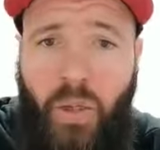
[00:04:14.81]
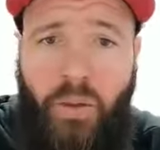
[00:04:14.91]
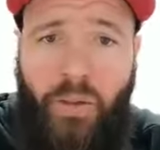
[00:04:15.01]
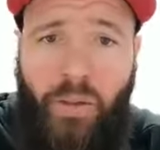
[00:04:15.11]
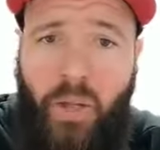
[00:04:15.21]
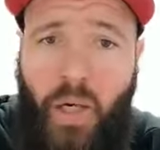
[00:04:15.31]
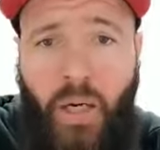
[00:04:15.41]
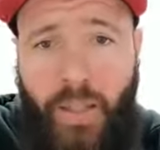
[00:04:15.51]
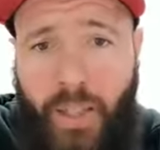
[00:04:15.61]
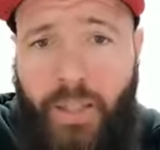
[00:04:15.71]
I was like,
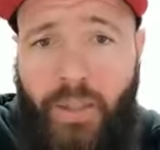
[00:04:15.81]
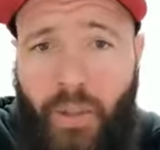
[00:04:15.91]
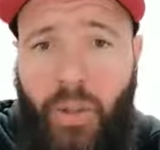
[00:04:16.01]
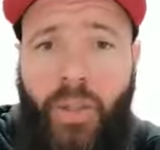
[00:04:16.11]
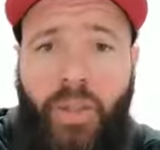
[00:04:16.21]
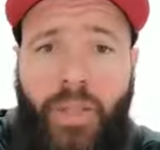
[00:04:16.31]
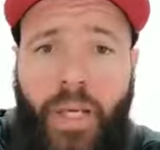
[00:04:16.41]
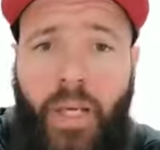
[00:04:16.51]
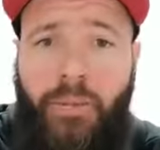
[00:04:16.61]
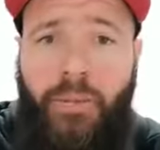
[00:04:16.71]
I need to learn
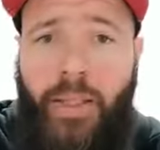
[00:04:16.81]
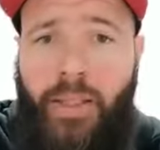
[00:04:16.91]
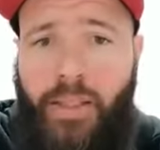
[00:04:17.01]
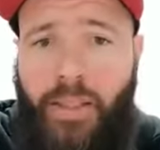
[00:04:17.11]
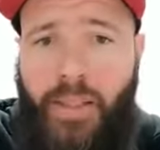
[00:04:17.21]
how to play this.